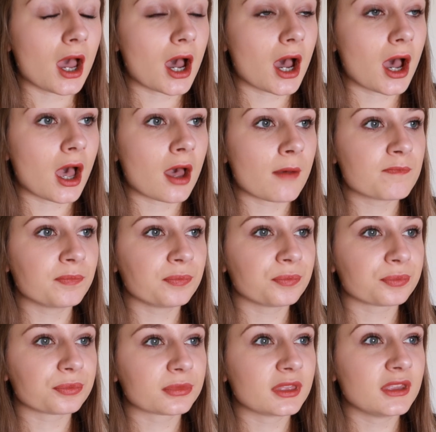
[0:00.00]

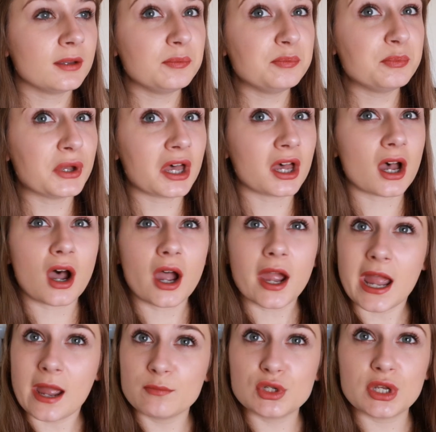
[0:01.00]
But
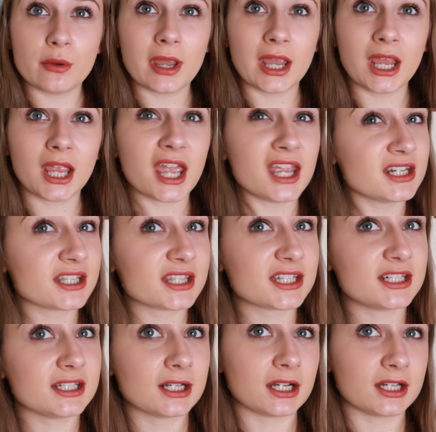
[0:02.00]
I am doing
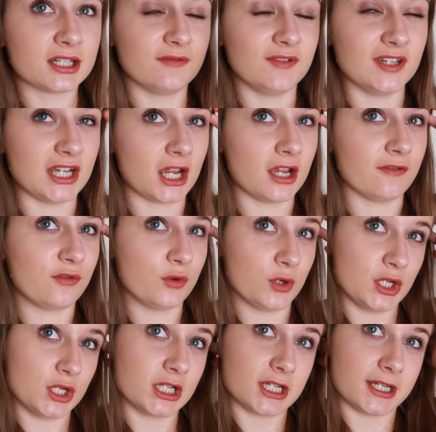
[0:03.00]
another declutter video
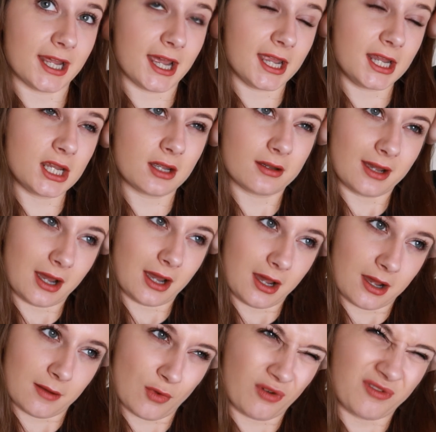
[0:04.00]
for you today.
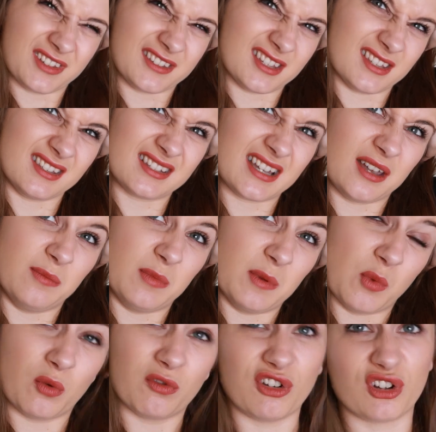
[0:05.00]
Obviously these tend to be
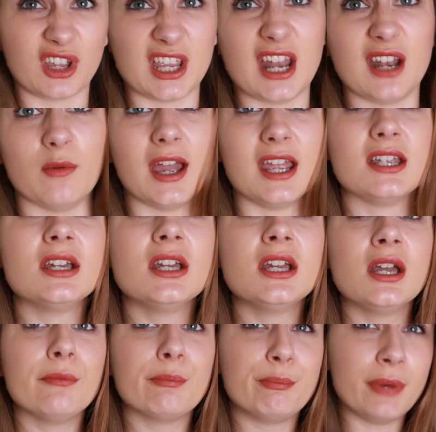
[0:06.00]
more vloggy anyway,
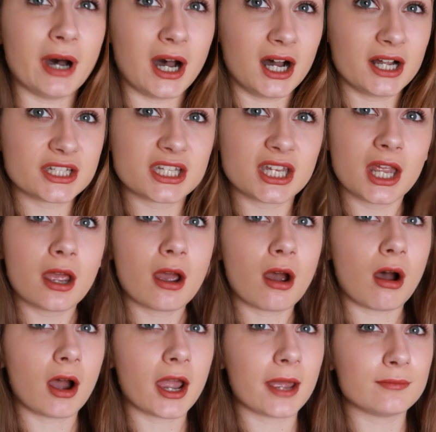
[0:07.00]
but
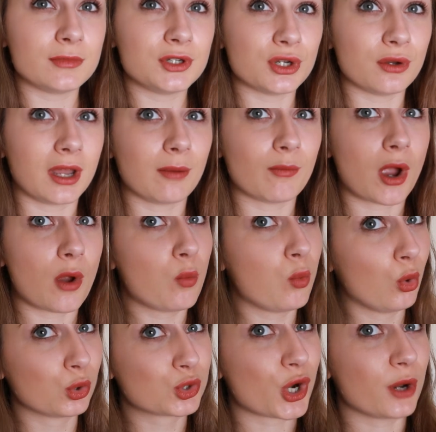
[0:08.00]
I am doing my
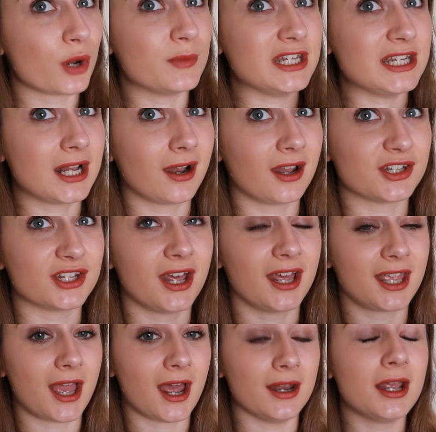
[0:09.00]
wardrobe declutter
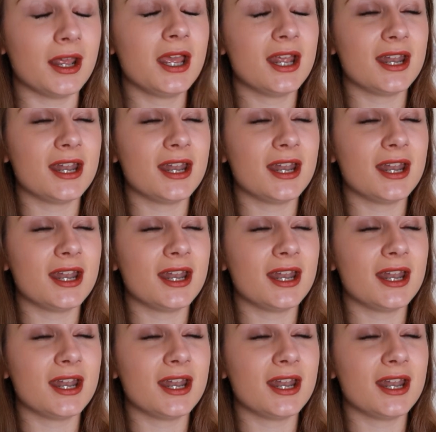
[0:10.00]
again.